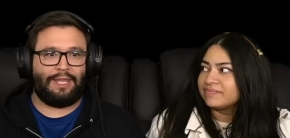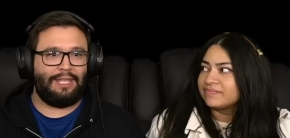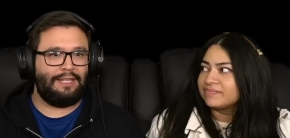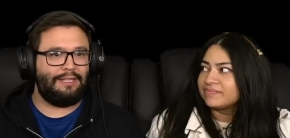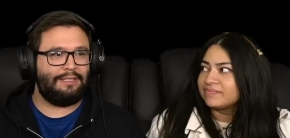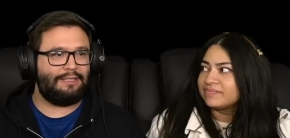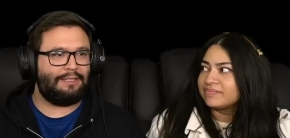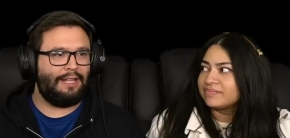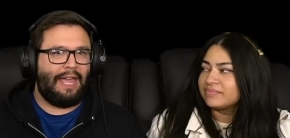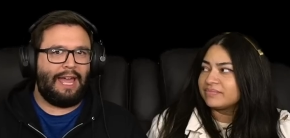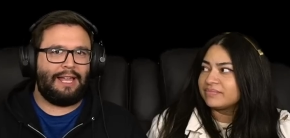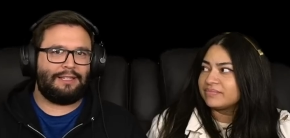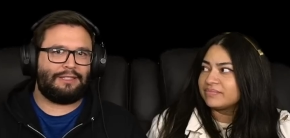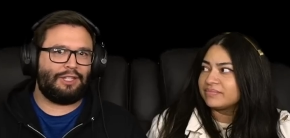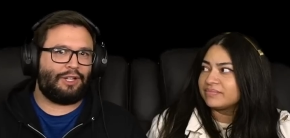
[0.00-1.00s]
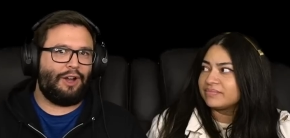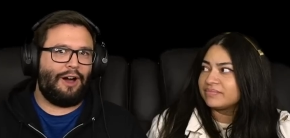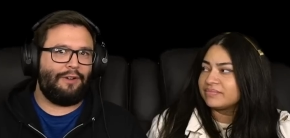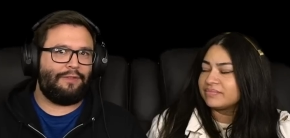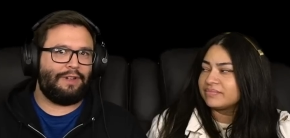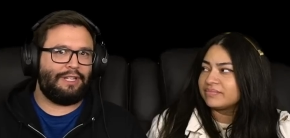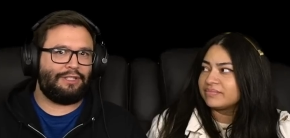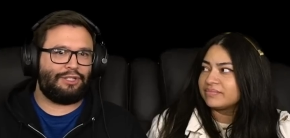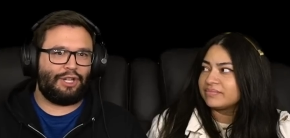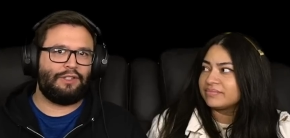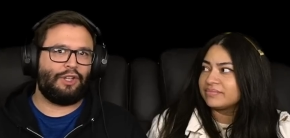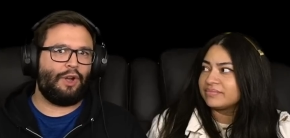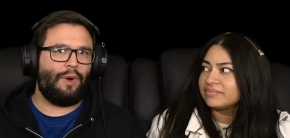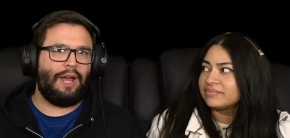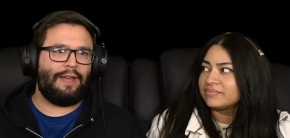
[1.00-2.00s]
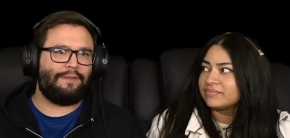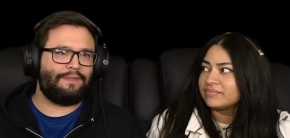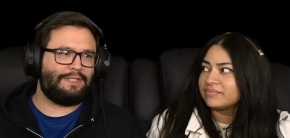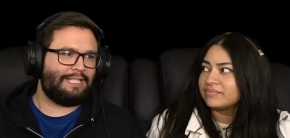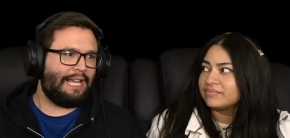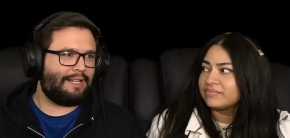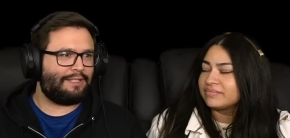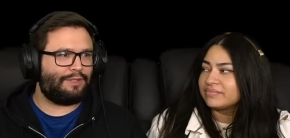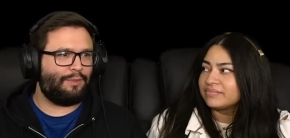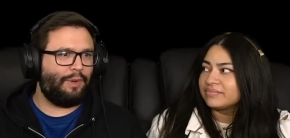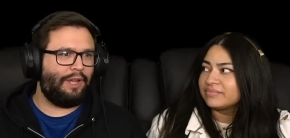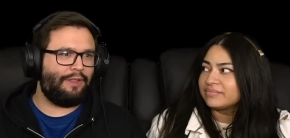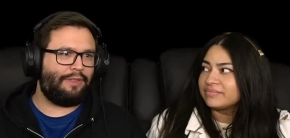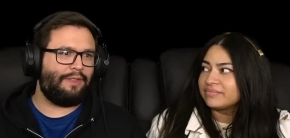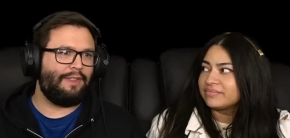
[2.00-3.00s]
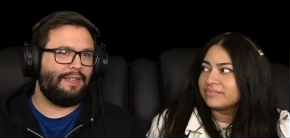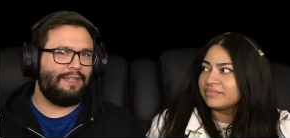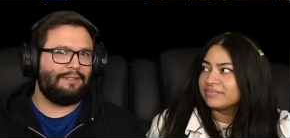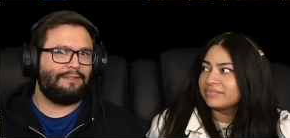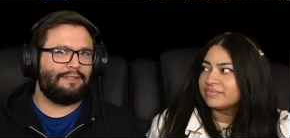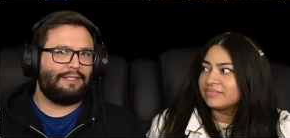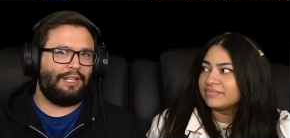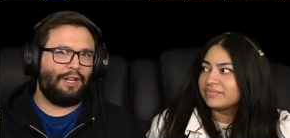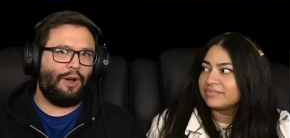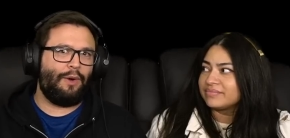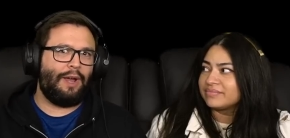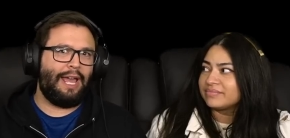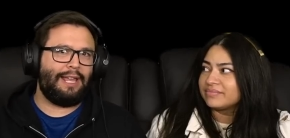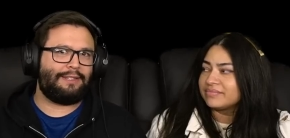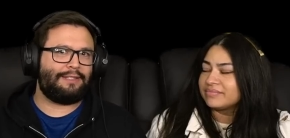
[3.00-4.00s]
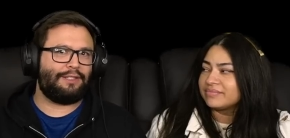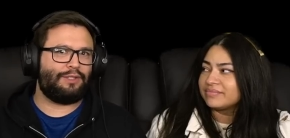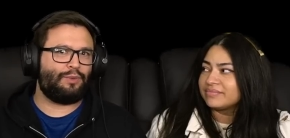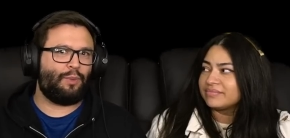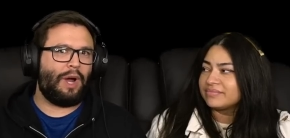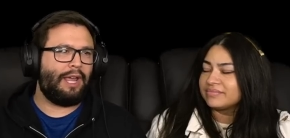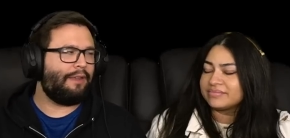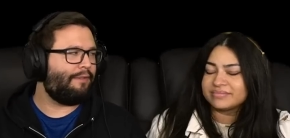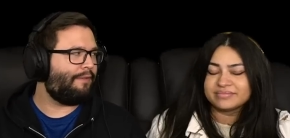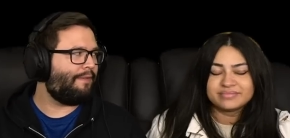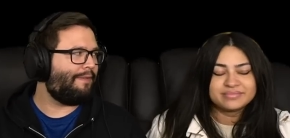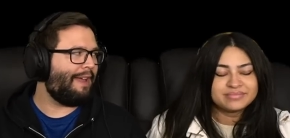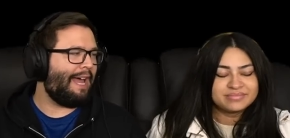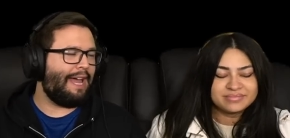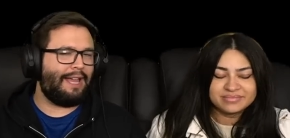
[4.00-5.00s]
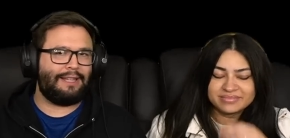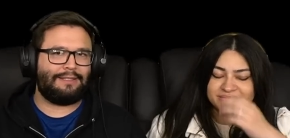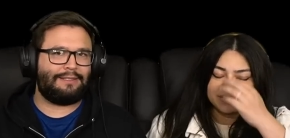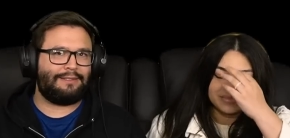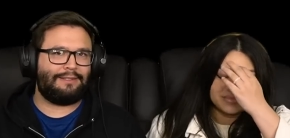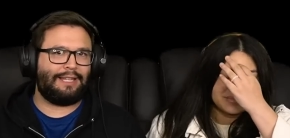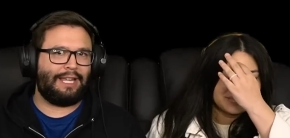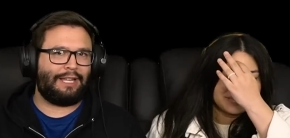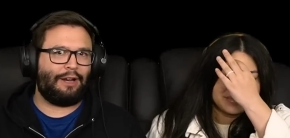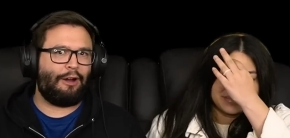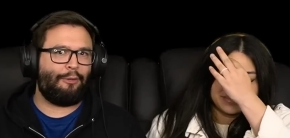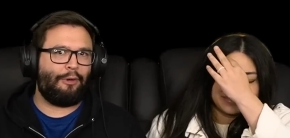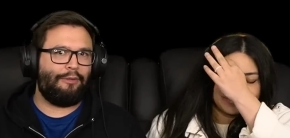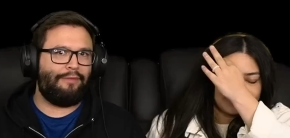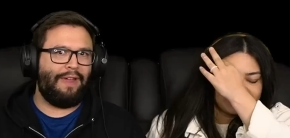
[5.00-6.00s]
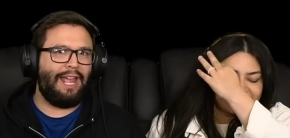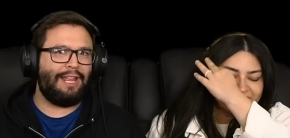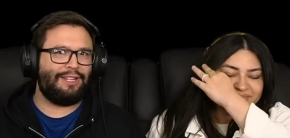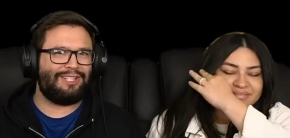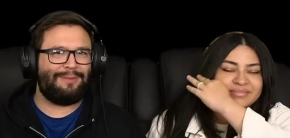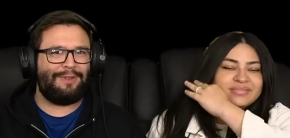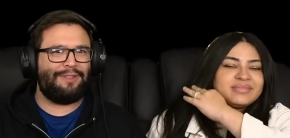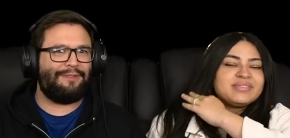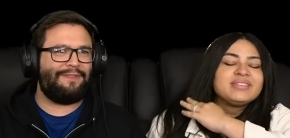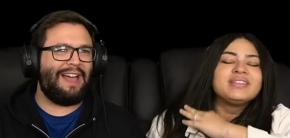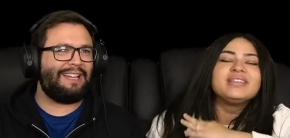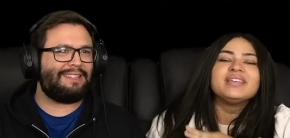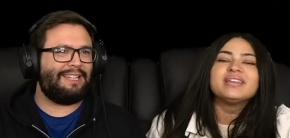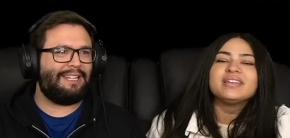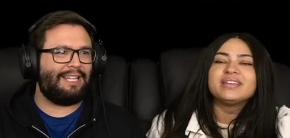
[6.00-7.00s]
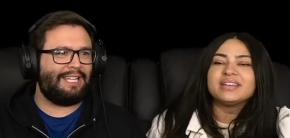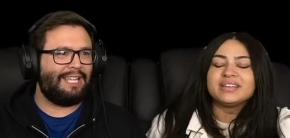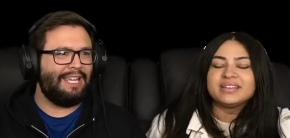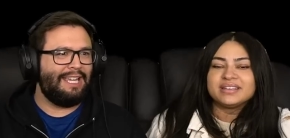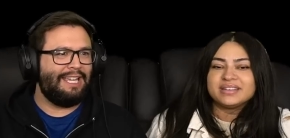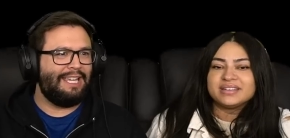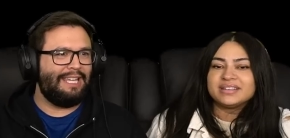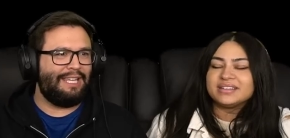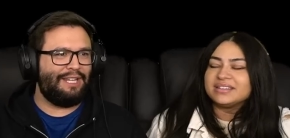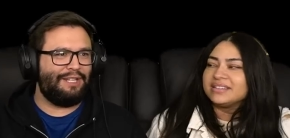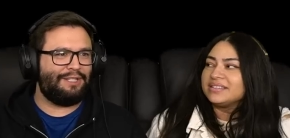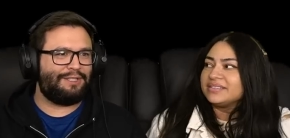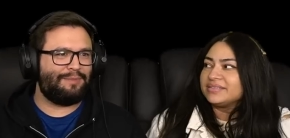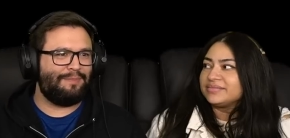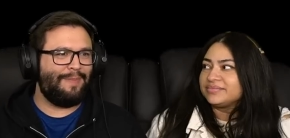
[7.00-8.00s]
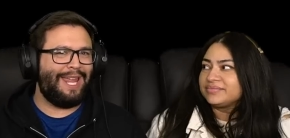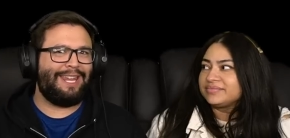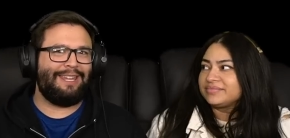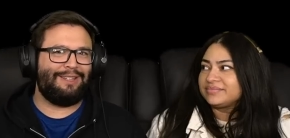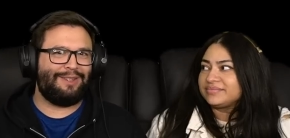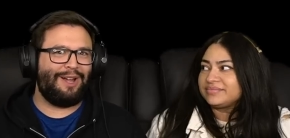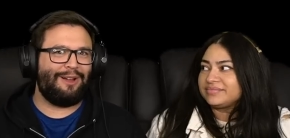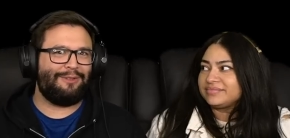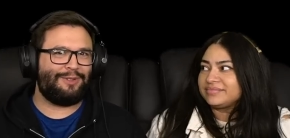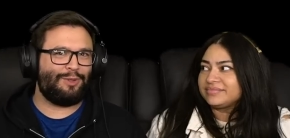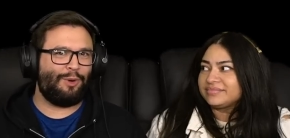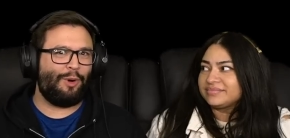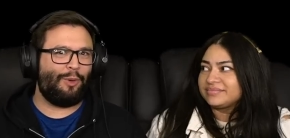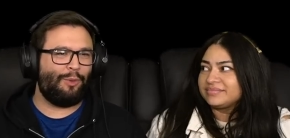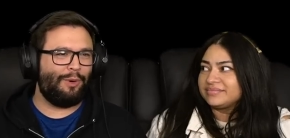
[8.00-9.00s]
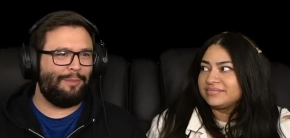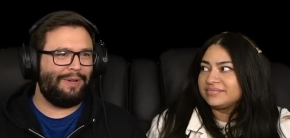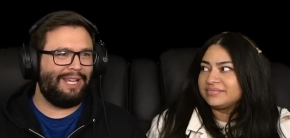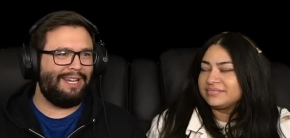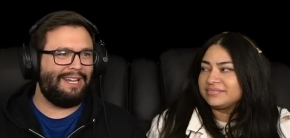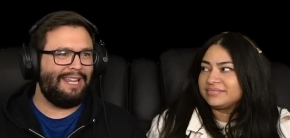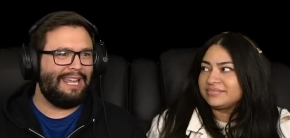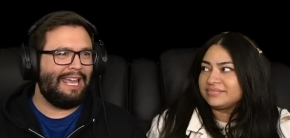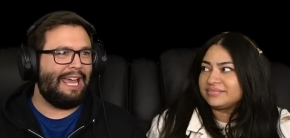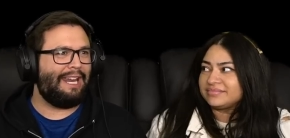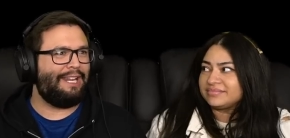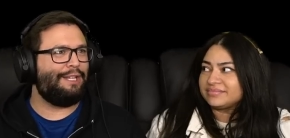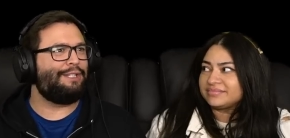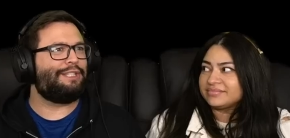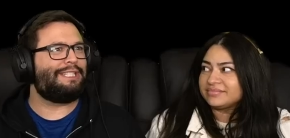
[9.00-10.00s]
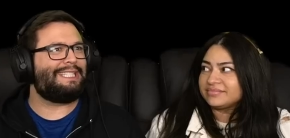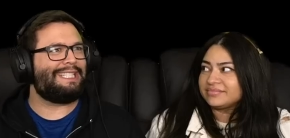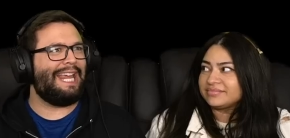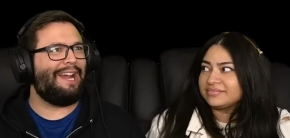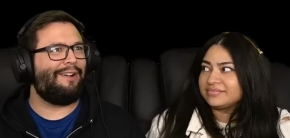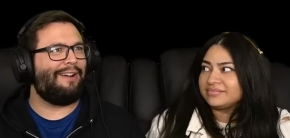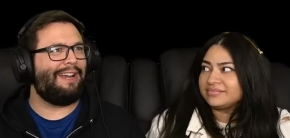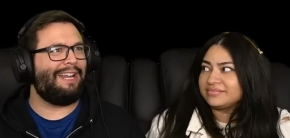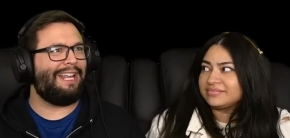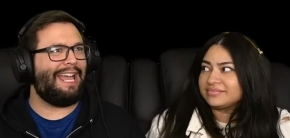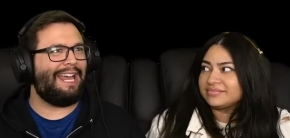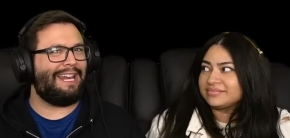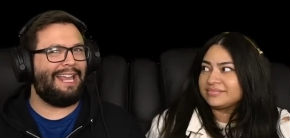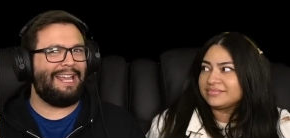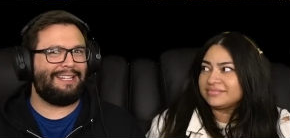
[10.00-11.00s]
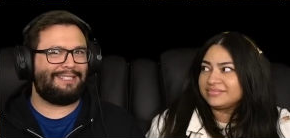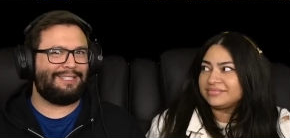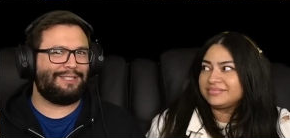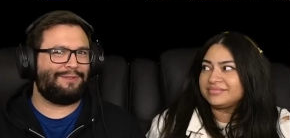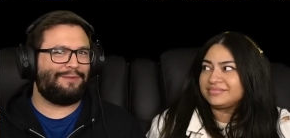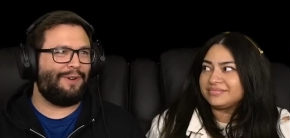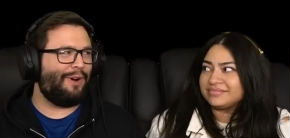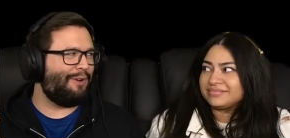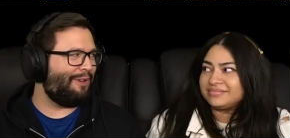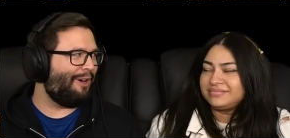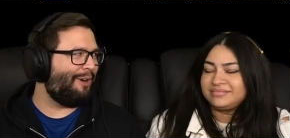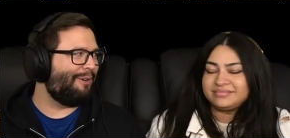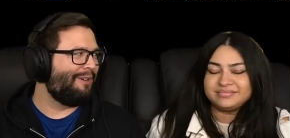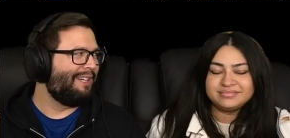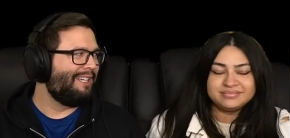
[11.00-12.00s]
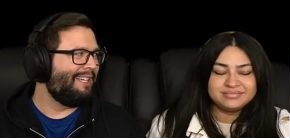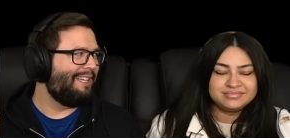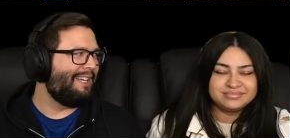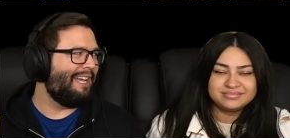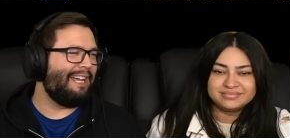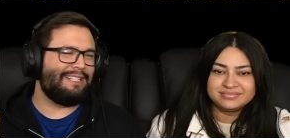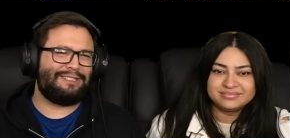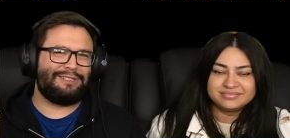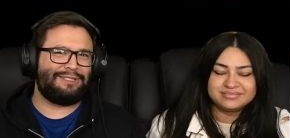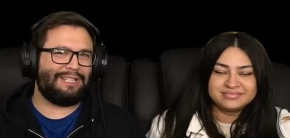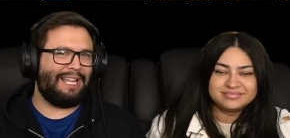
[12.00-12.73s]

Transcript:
Speaker 1: he's has the confidence to go have sex with, you know, Hess's wife as like a revenge. I mean, the fact that like he's making love to a woman and he's staring at Hess's photo, it's just